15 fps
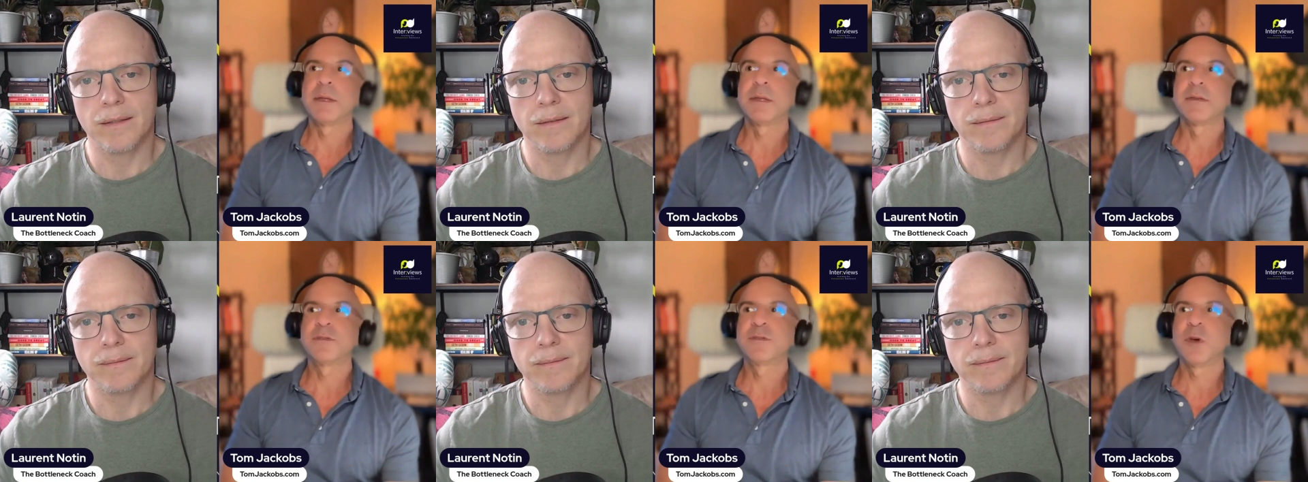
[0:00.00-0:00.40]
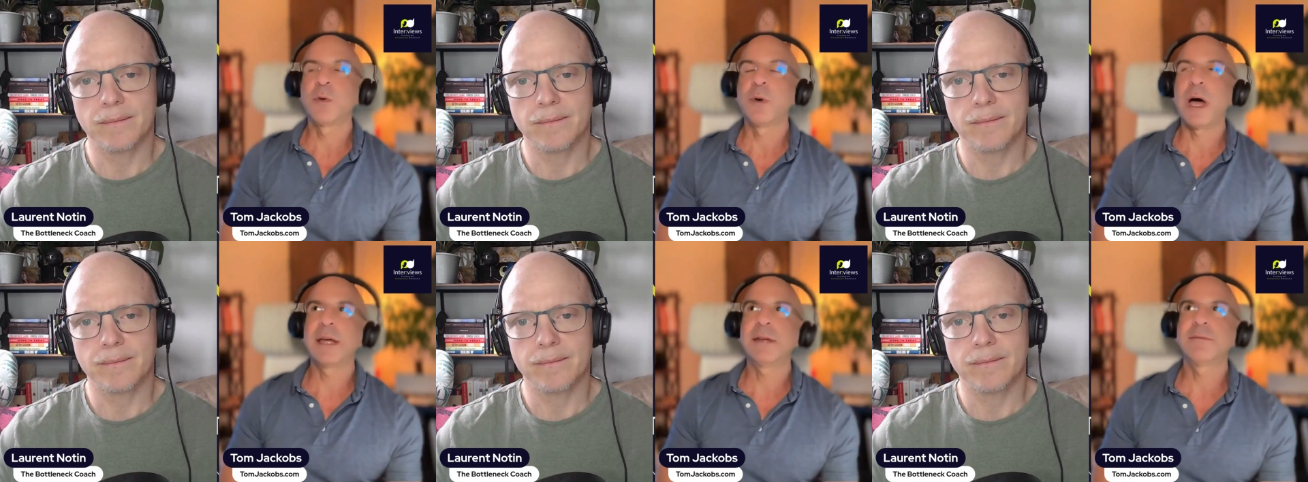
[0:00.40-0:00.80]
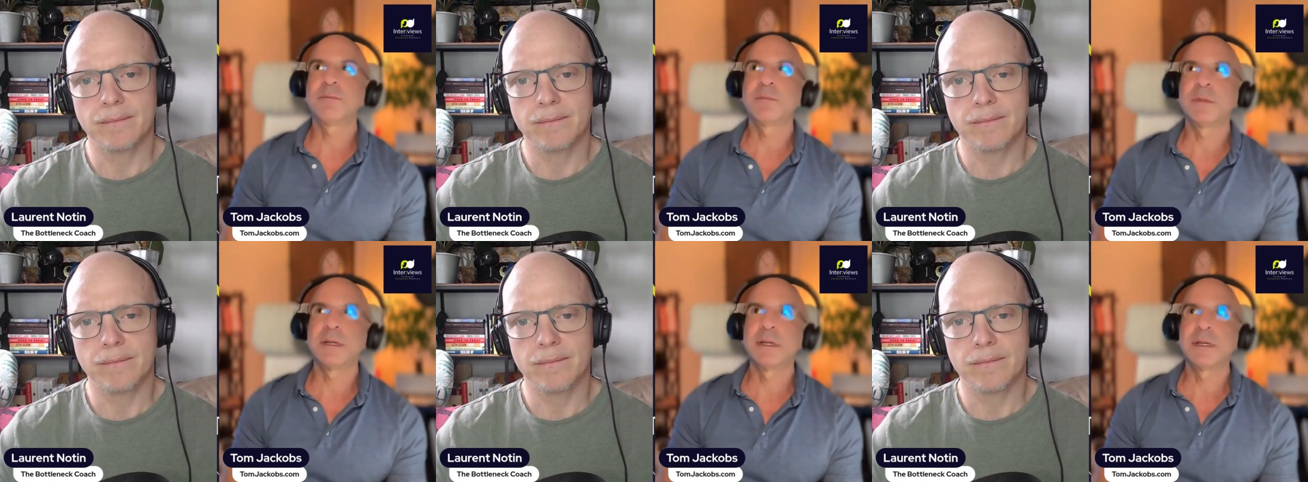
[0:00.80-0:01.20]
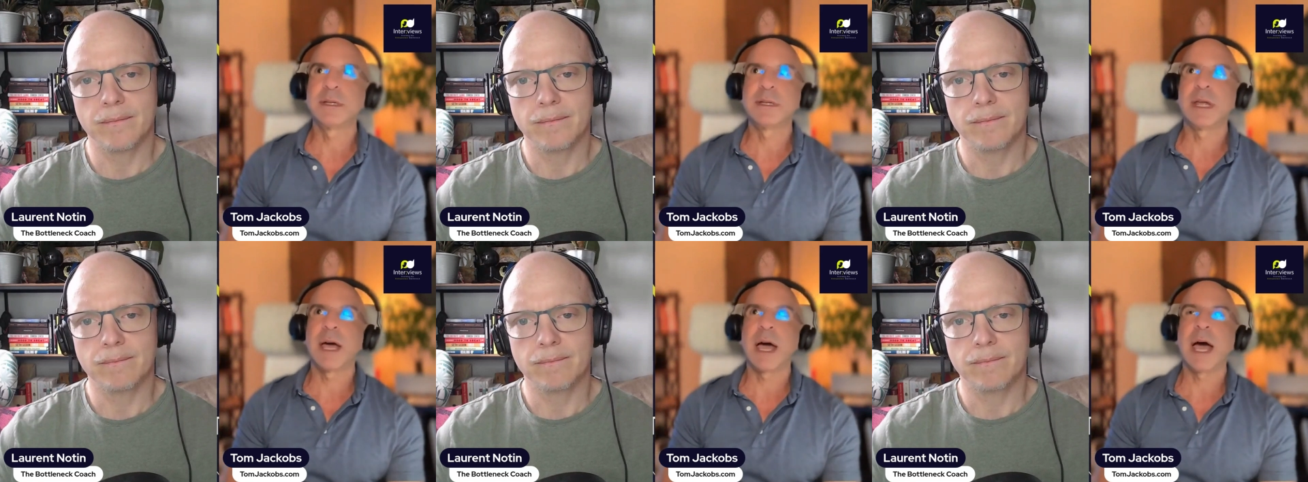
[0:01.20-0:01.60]
Speaker 1: so, I
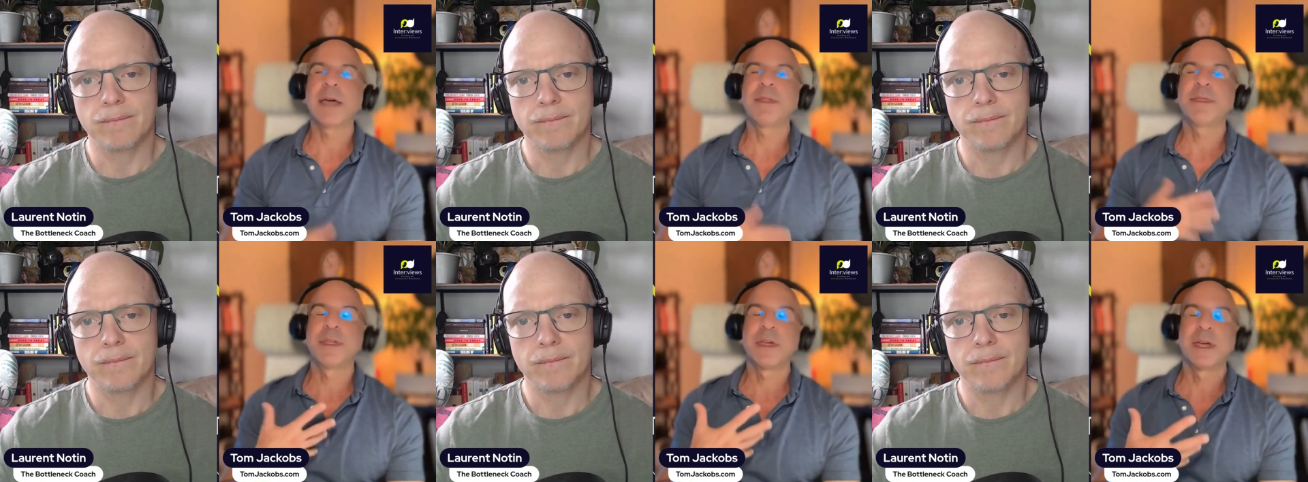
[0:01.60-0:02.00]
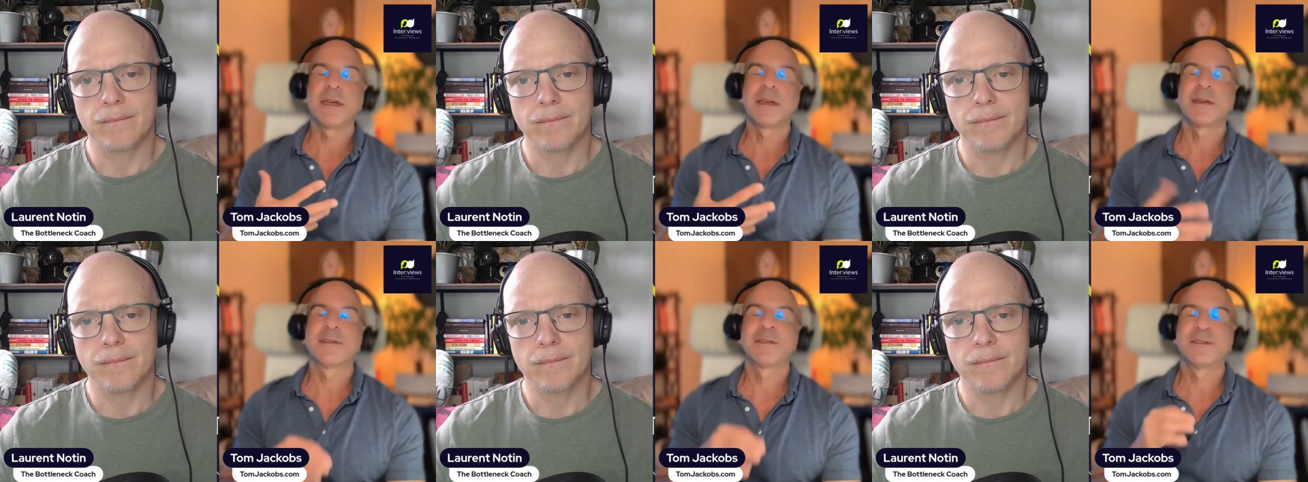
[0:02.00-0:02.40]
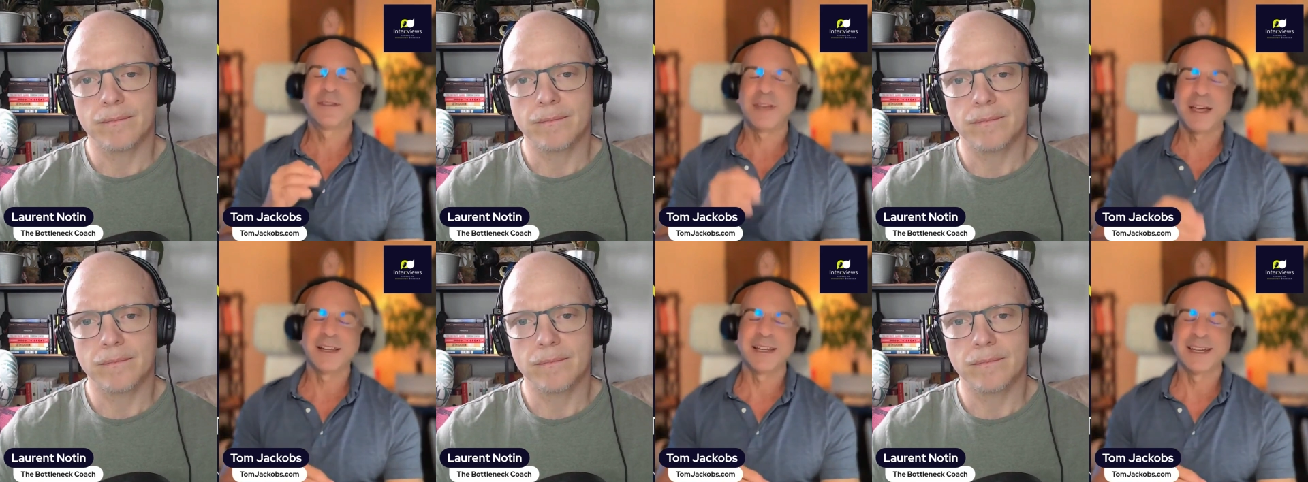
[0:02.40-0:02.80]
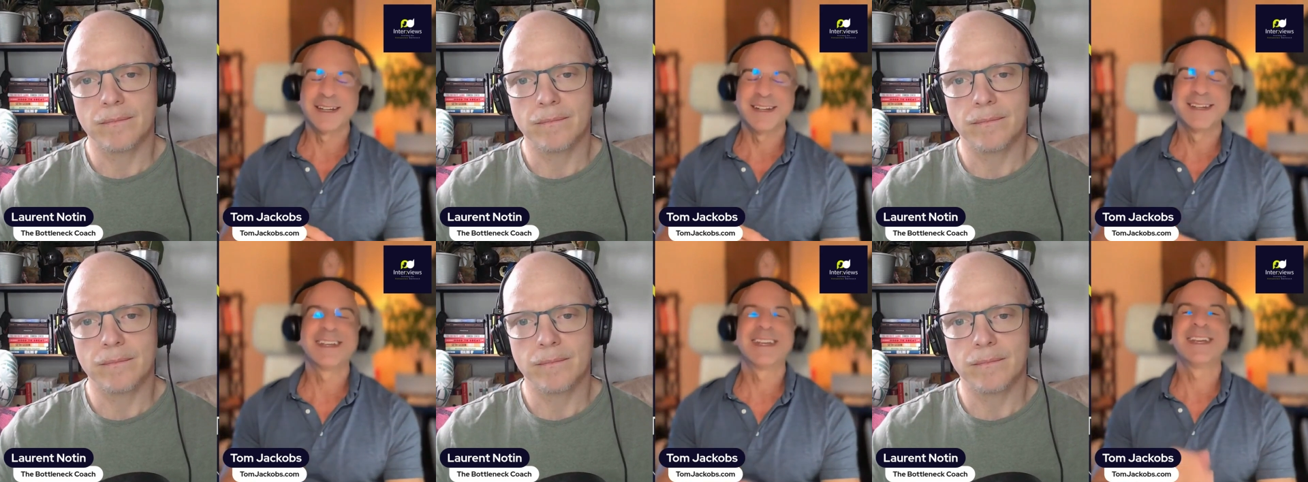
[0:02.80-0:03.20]
I think
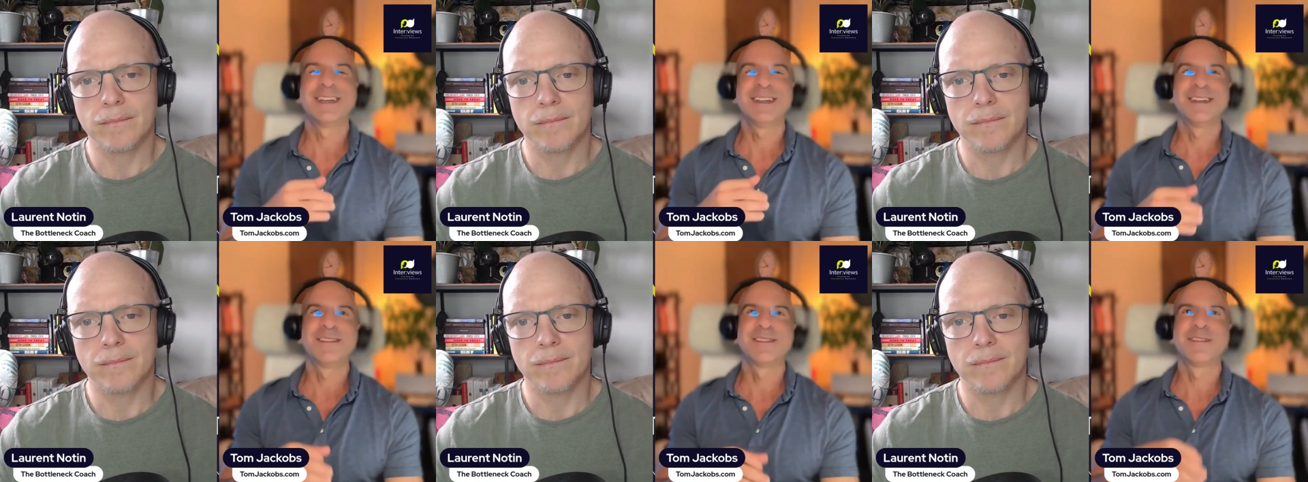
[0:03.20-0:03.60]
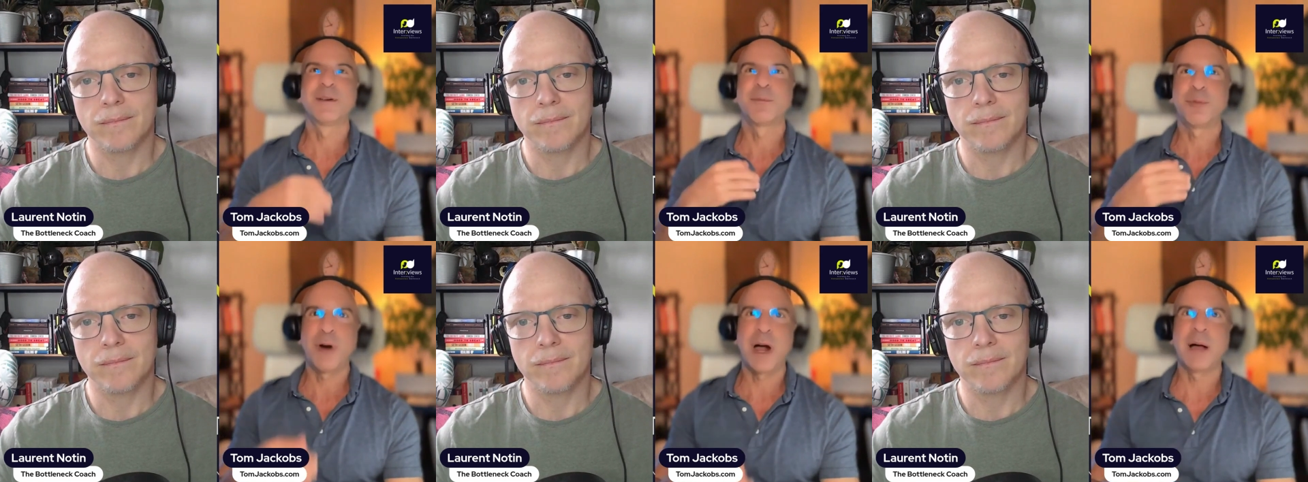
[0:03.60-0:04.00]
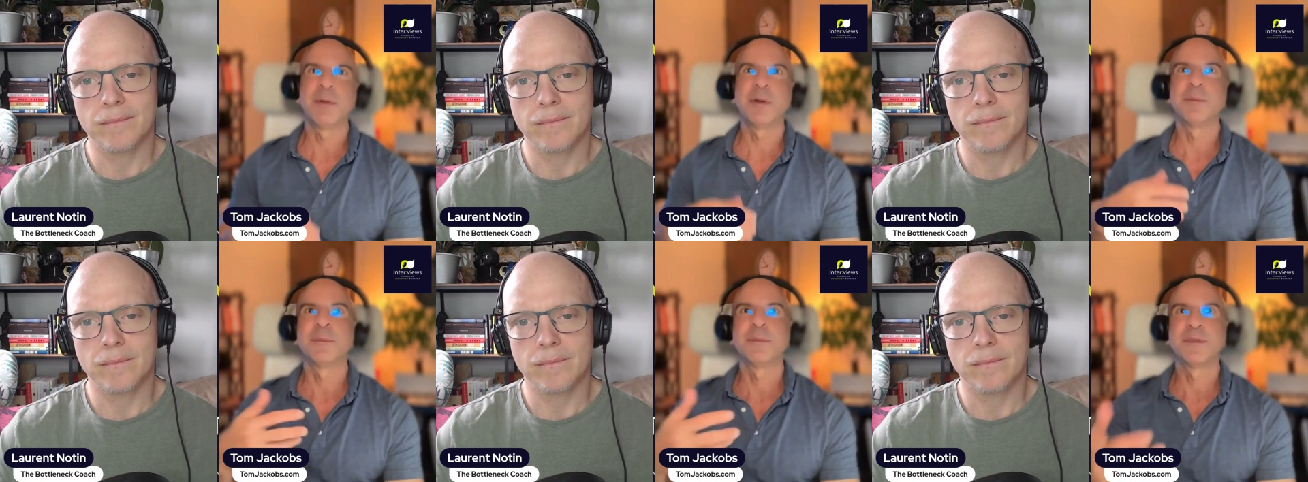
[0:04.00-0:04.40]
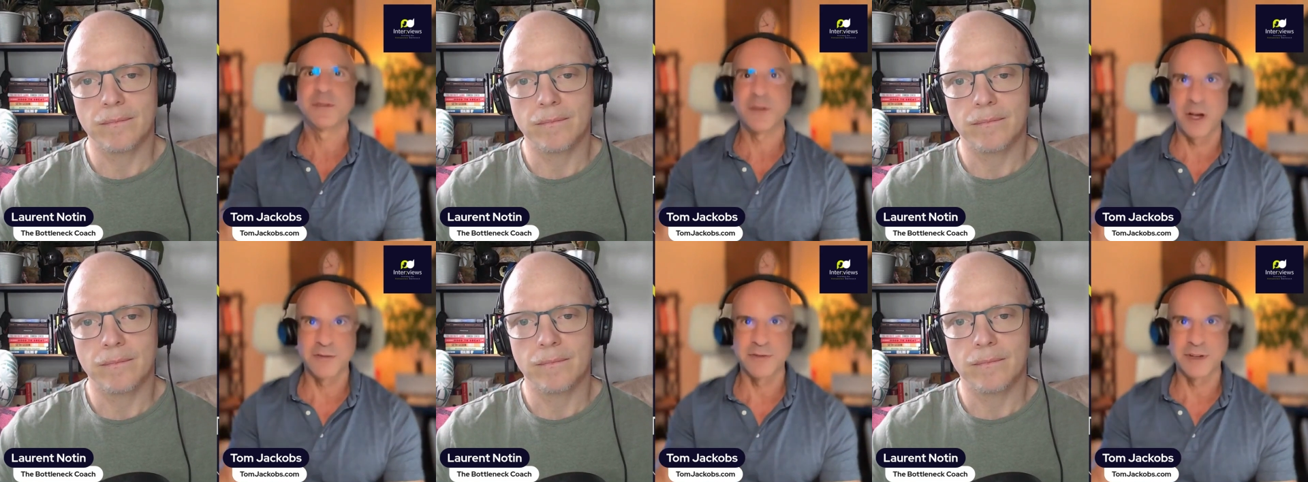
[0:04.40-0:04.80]
selling is problem
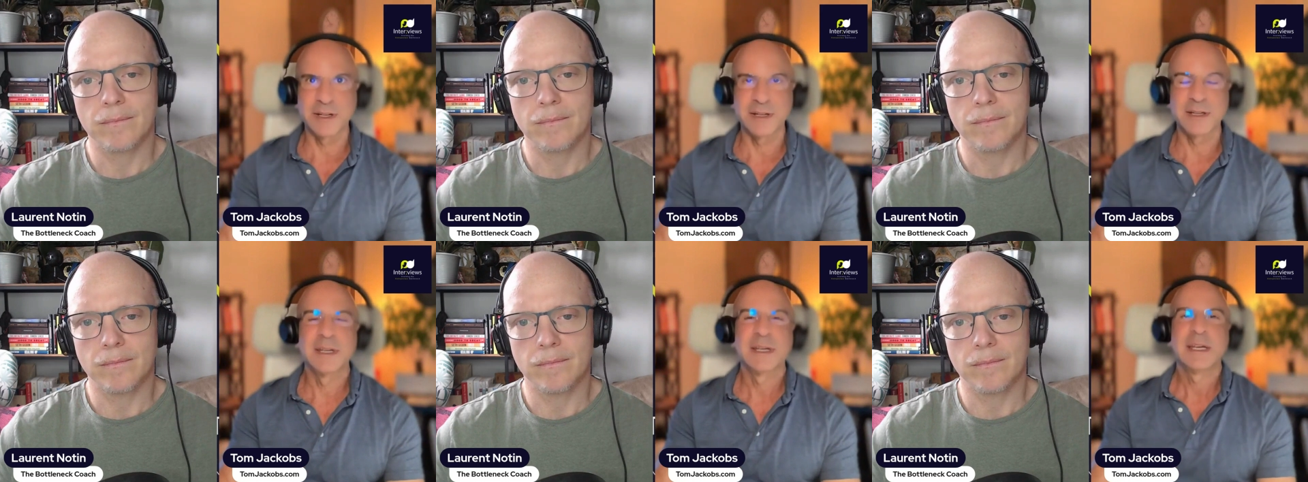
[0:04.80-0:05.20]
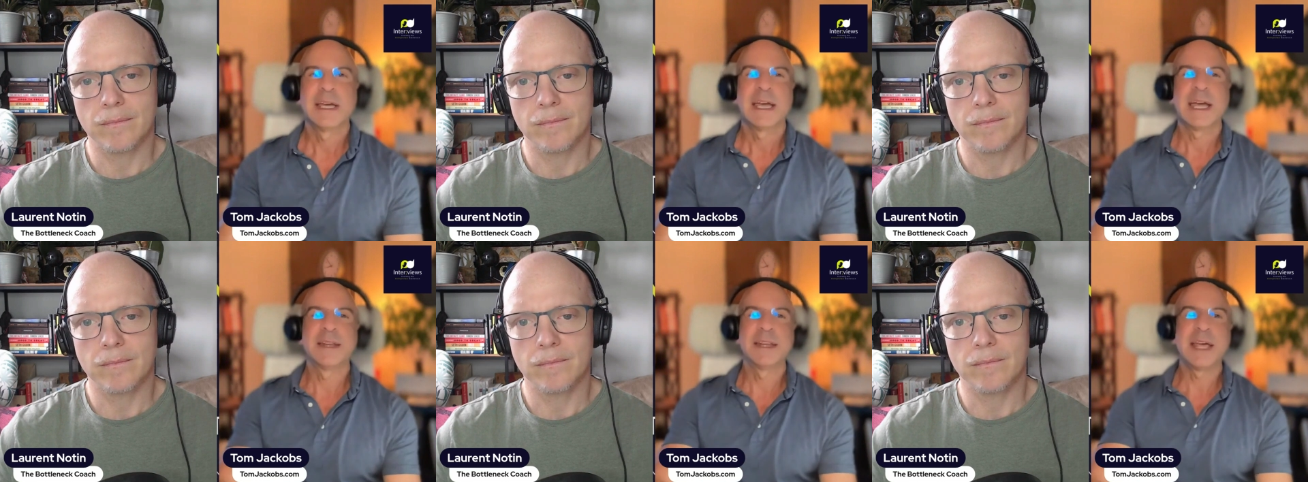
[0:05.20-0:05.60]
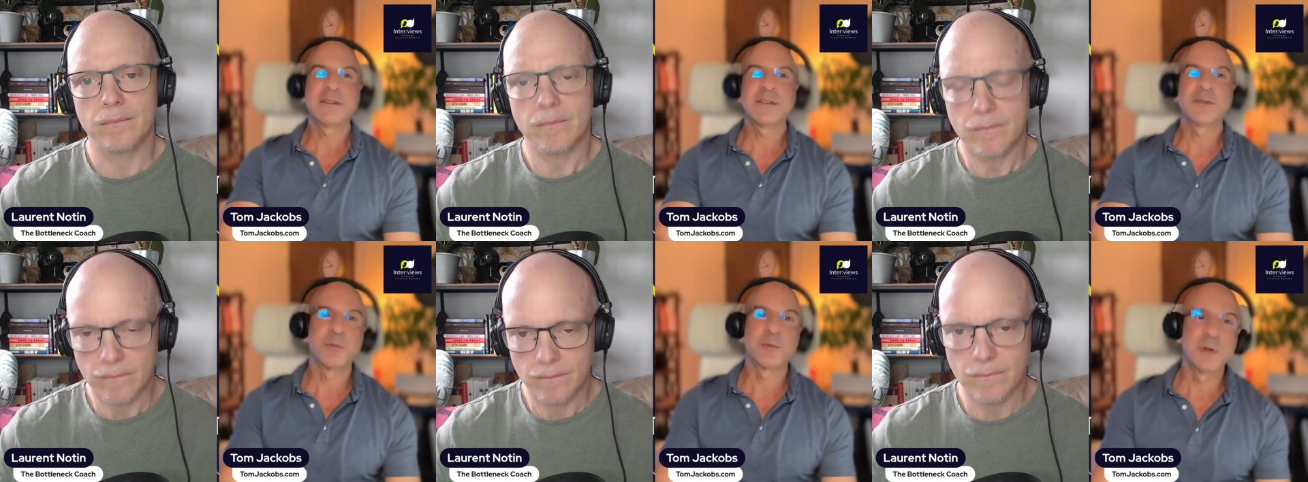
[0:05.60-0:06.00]
solving, and that's mm-hmm.